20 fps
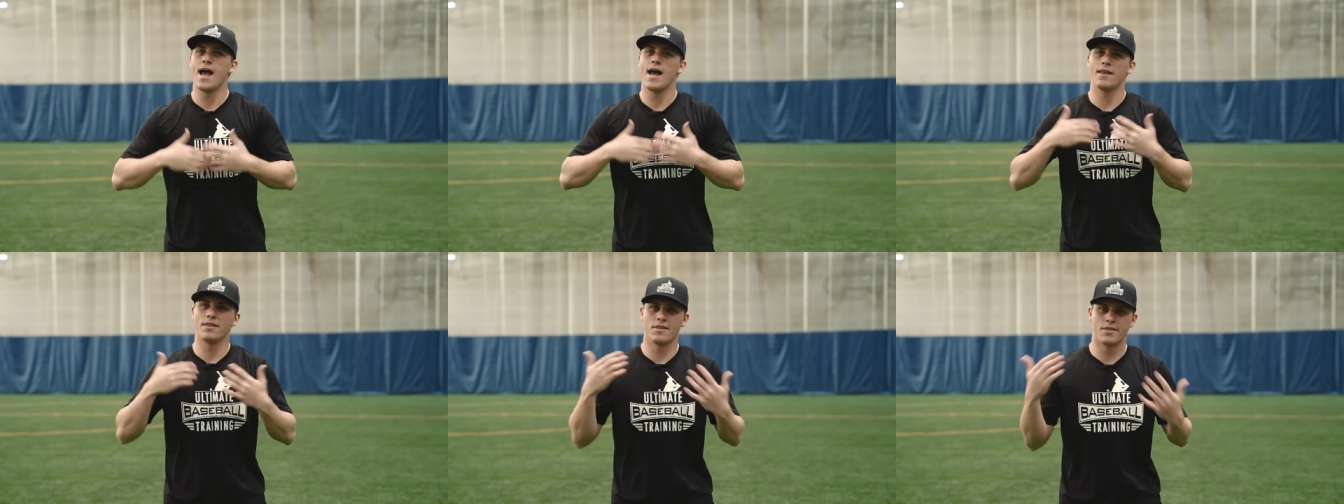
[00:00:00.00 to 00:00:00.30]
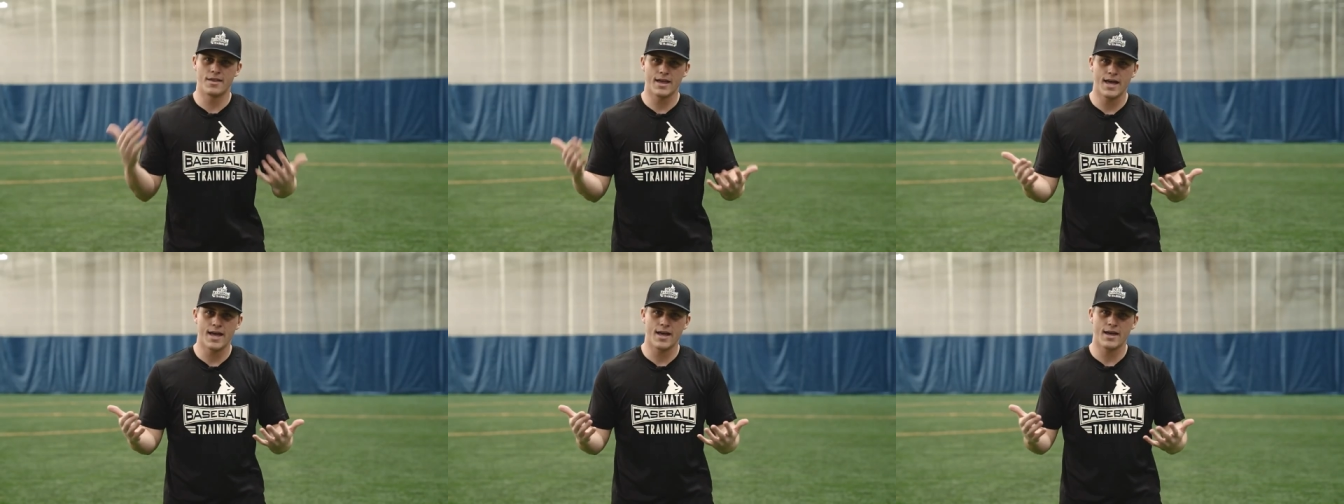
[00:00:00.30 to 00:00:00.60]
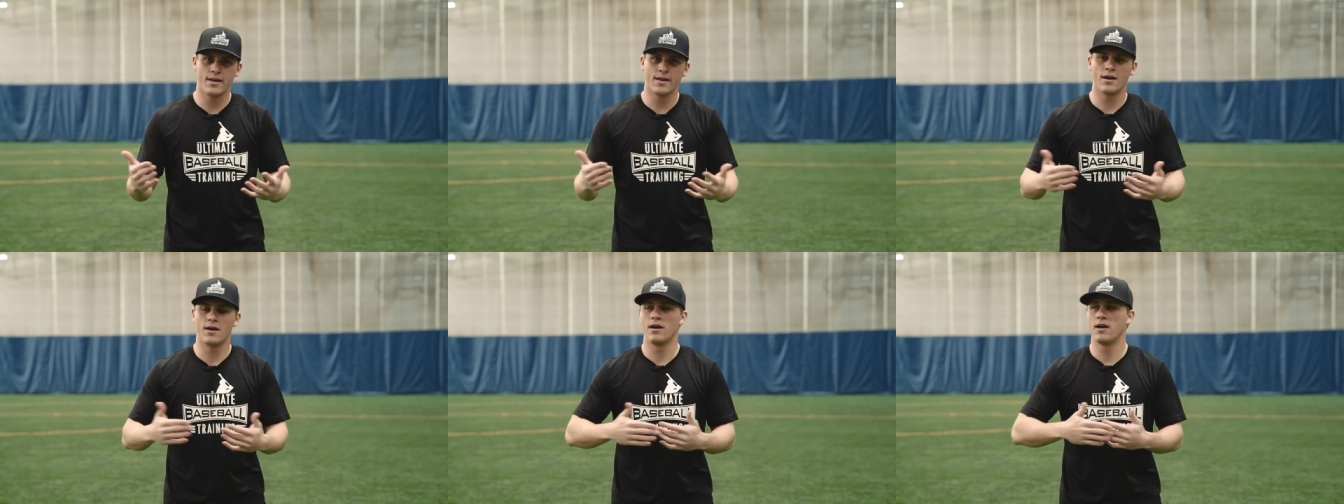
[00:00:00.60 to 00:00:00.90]
And
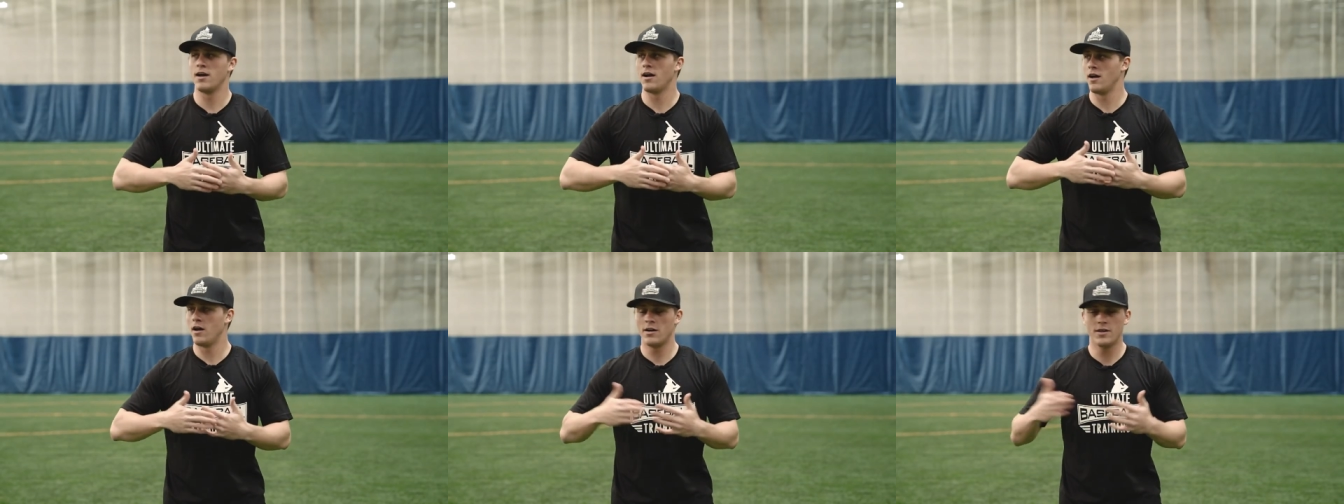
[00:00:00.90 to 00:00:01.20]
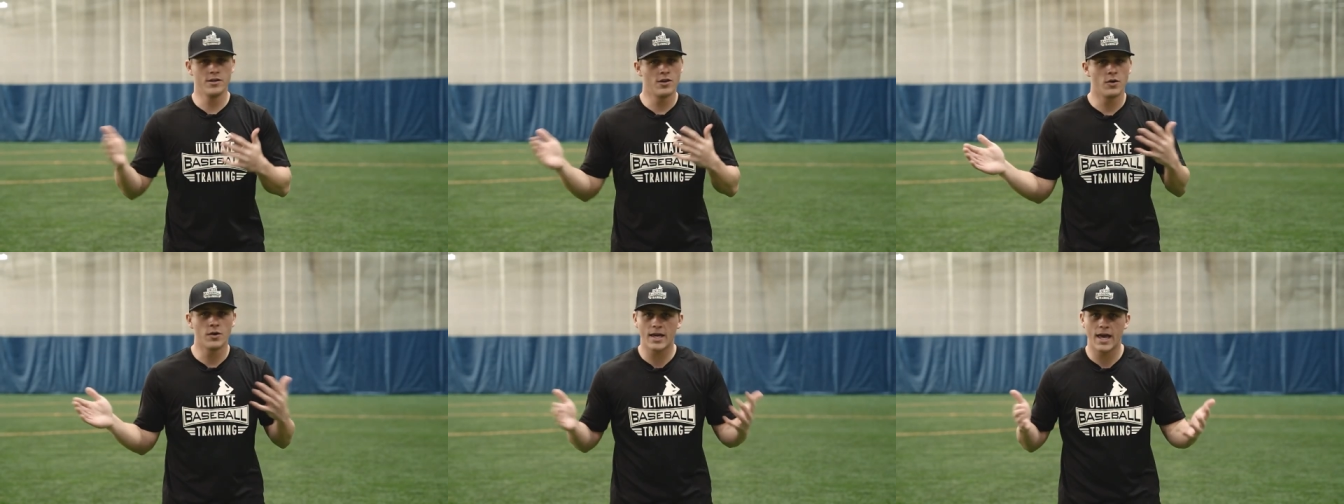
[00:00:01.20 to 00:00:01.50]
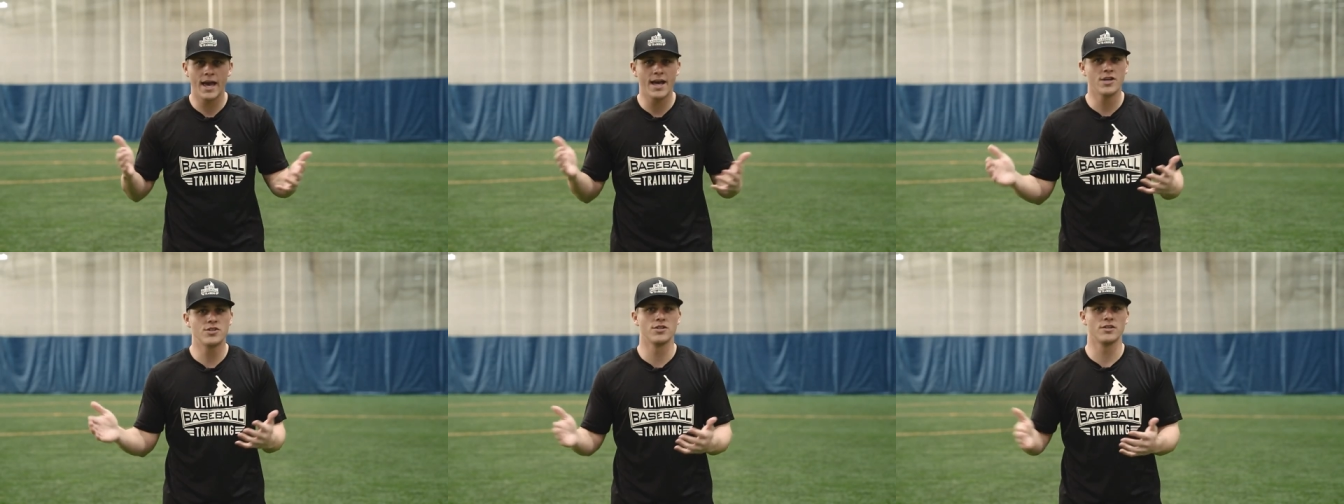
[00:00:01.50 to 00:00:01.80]
then, you know,
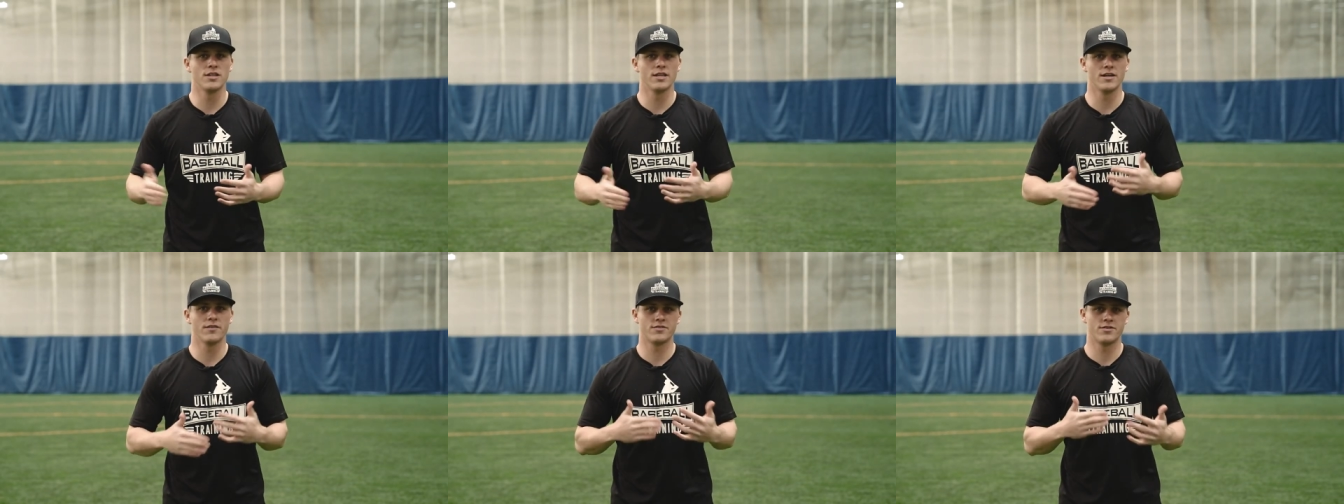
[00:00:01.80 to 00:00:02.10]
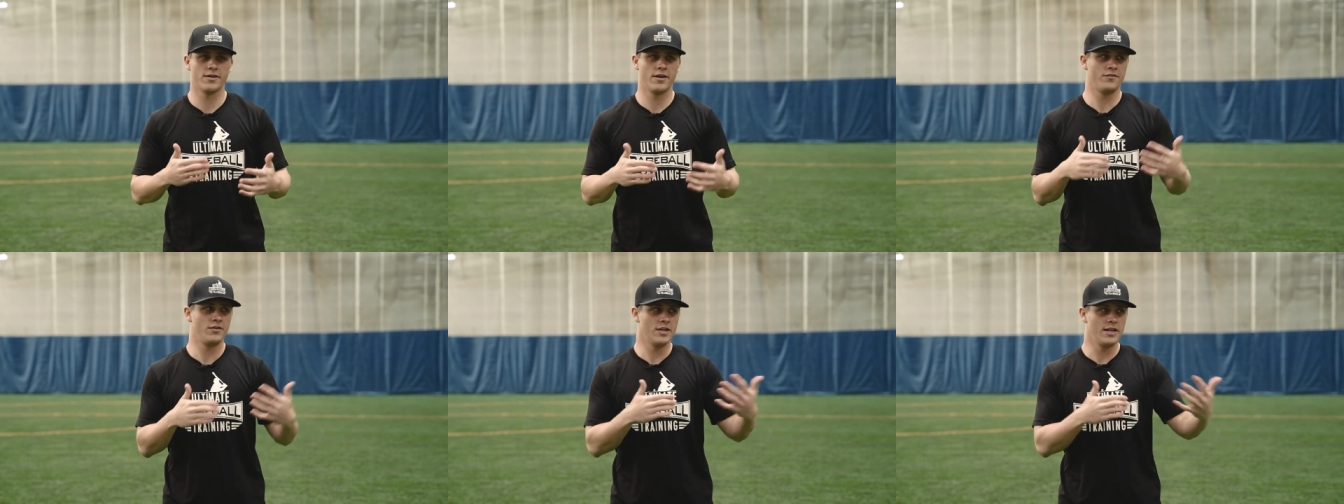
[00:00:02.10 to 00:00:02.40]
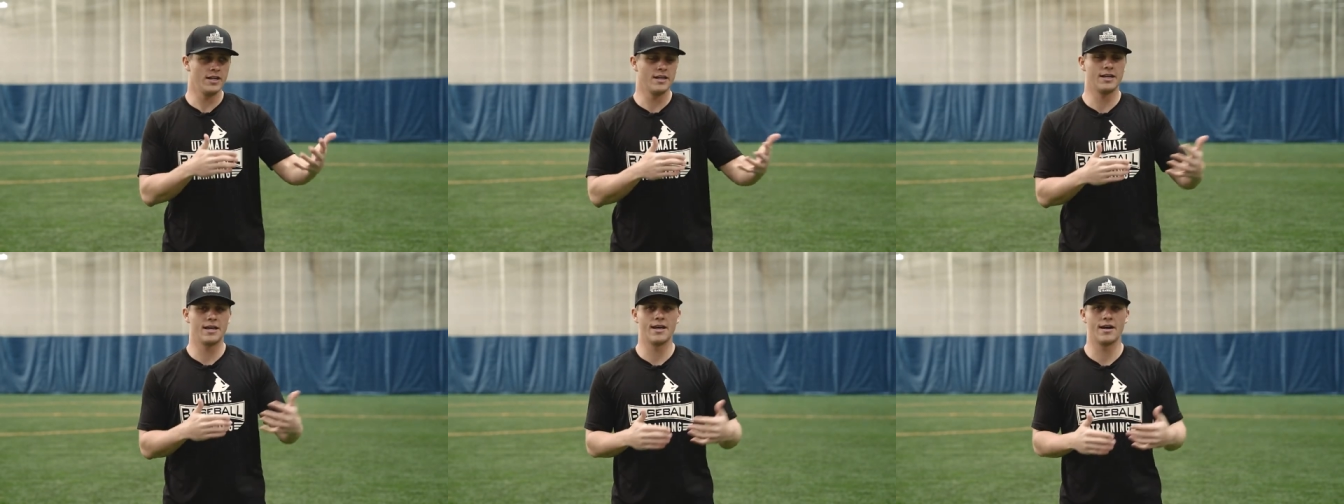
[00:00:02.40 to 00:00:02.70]
occasionally if you
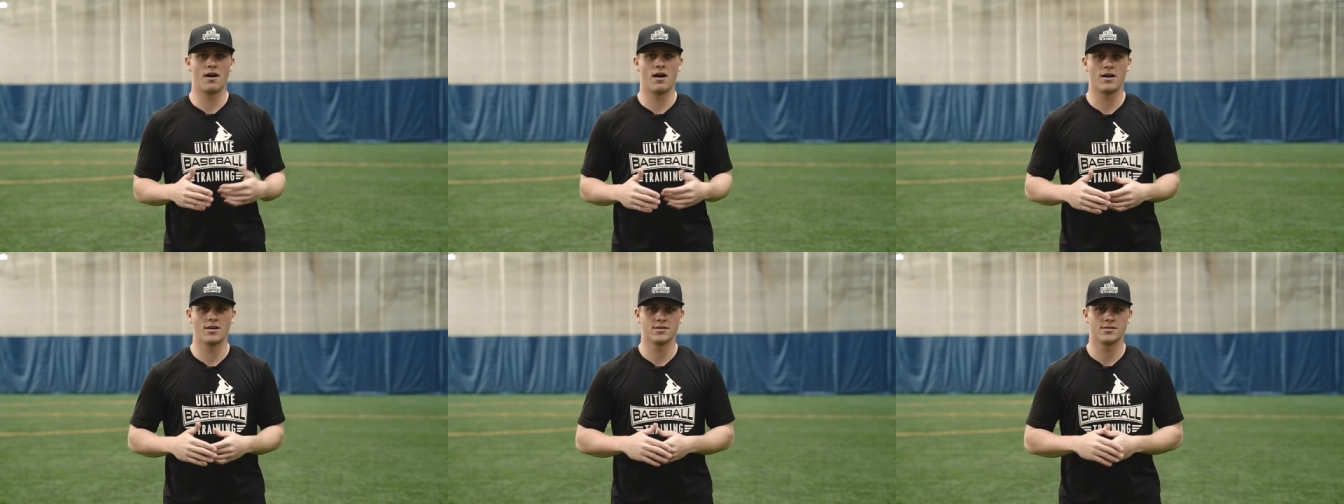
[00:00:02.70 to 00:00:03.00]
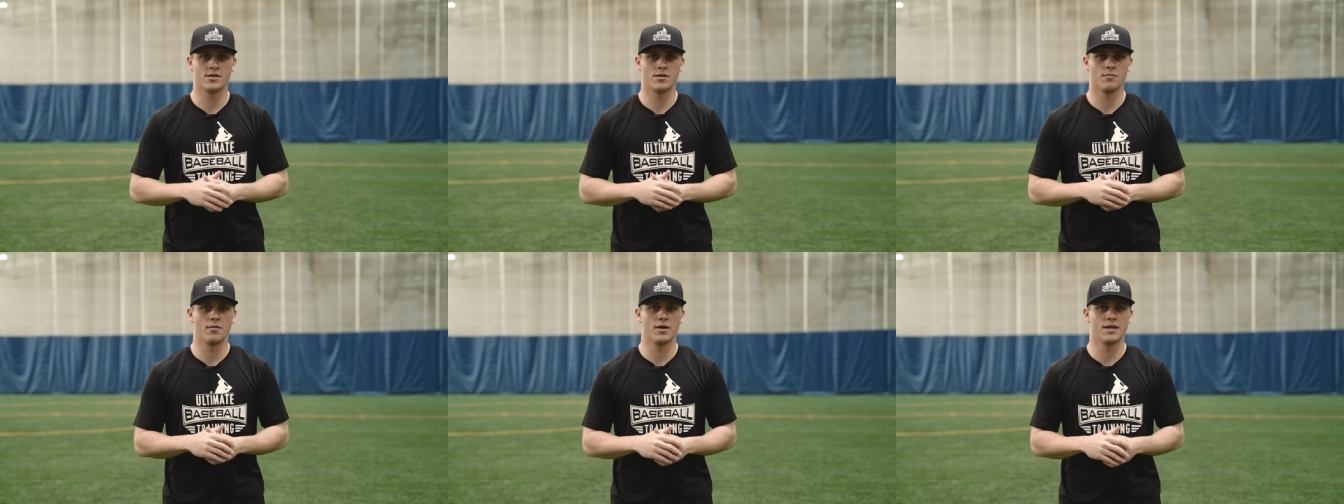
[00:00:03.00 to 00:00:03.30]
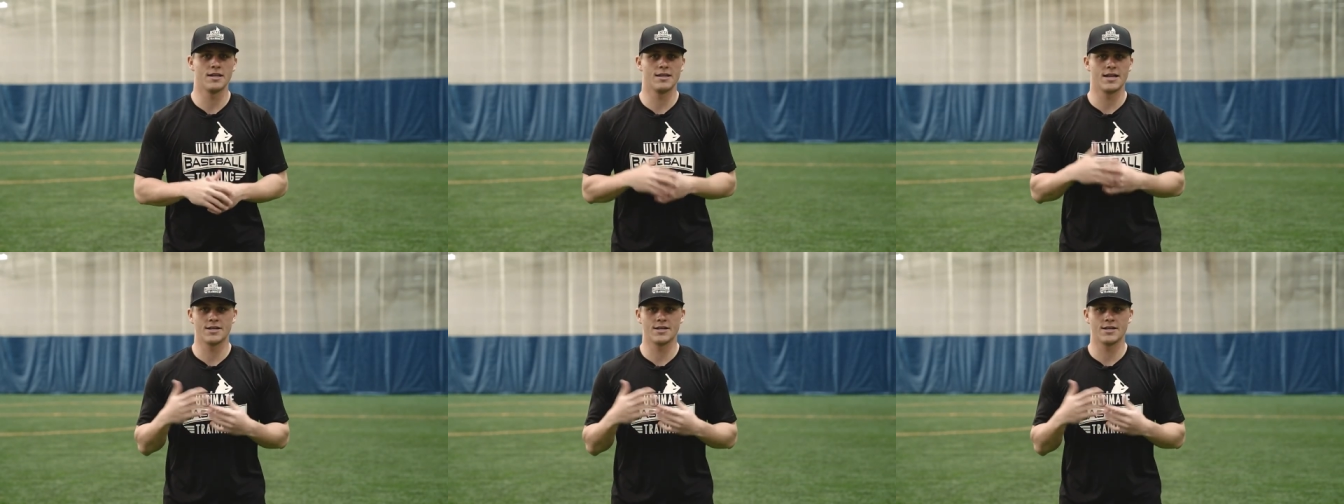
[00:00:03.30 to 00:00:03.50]
need to get on somebody,